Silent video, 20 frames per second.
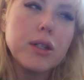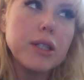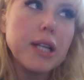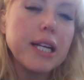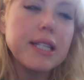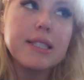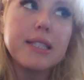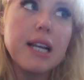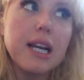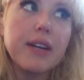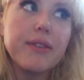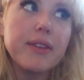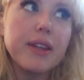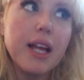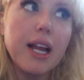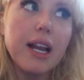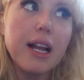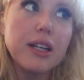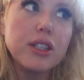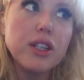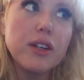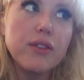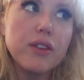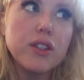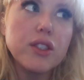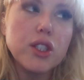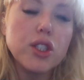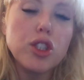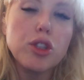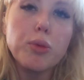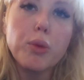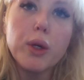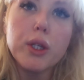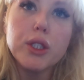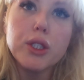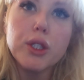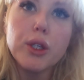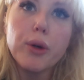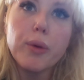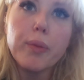it's not even that actually, I've lost like
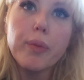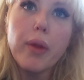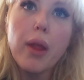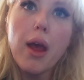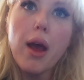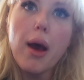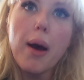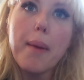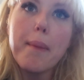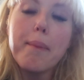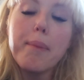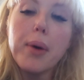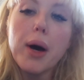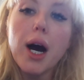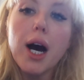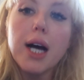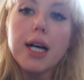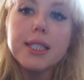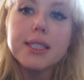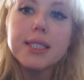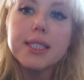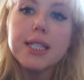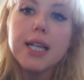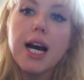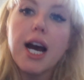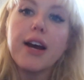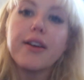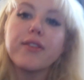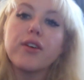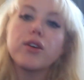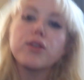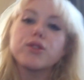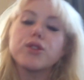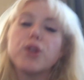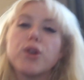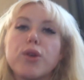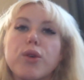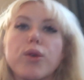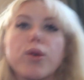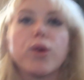2.2. But I've
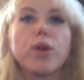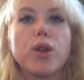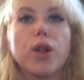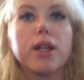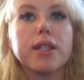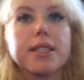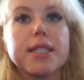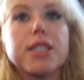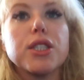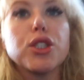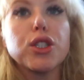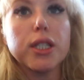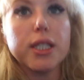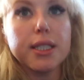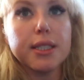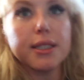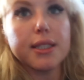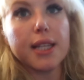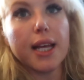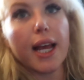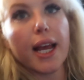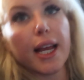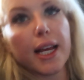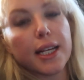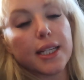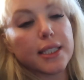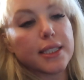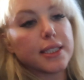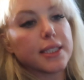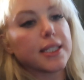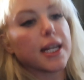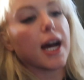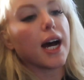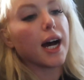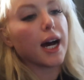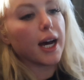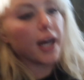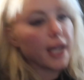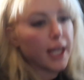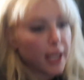also lost inches and
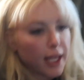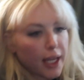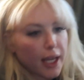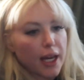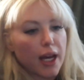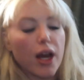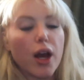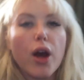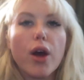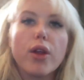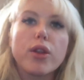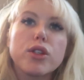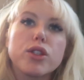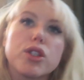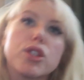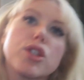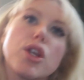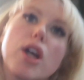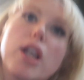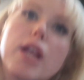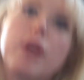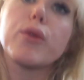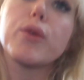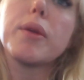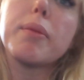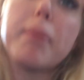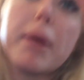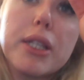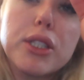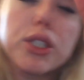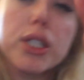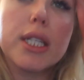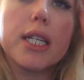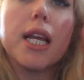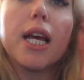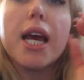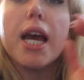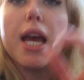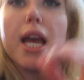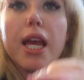I just thought I would mention
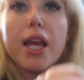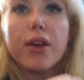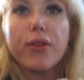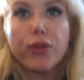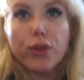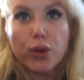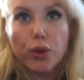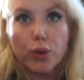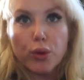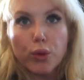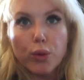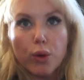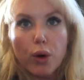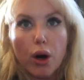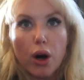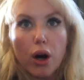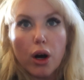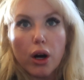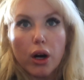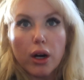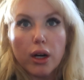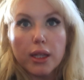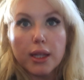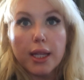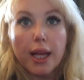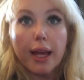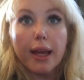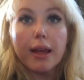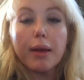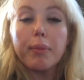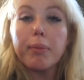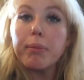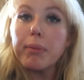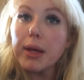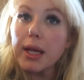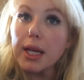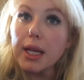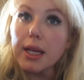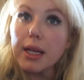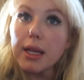if you are like
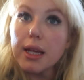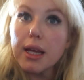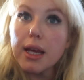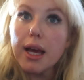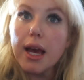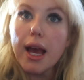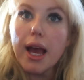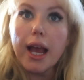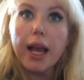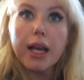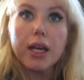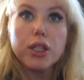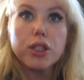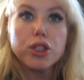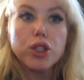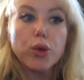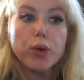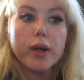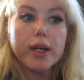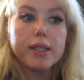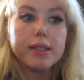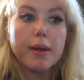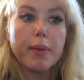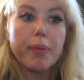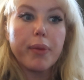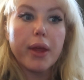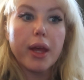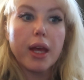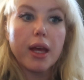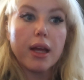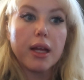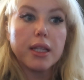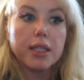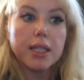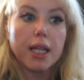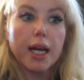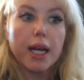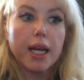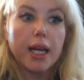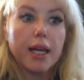me and doing something
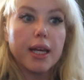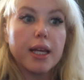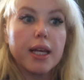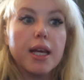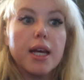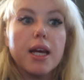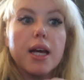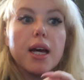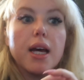like,